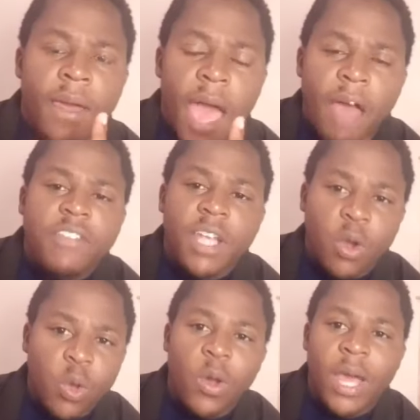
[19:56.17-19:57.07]
after
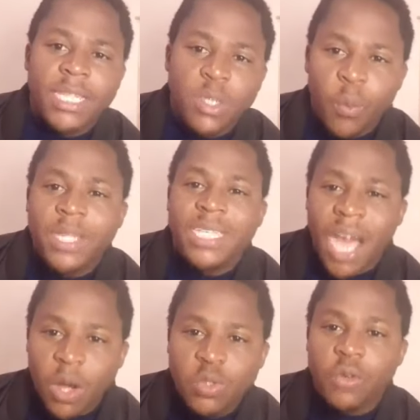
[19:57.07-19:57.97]
N'Golo Kante went
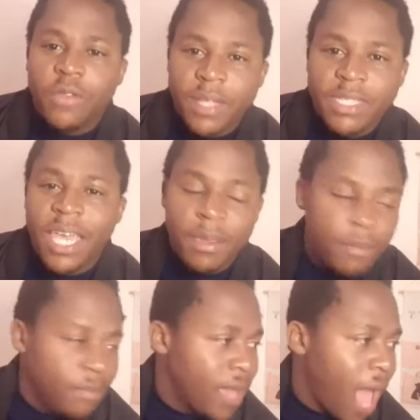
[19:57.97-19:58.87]
out of that
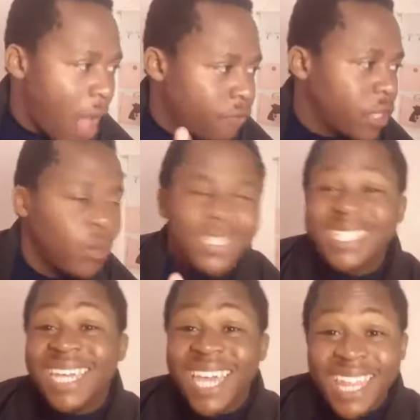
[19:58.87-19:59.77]
game, after he was
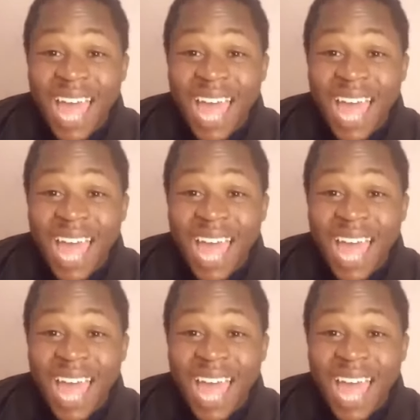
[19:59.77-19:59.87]
taken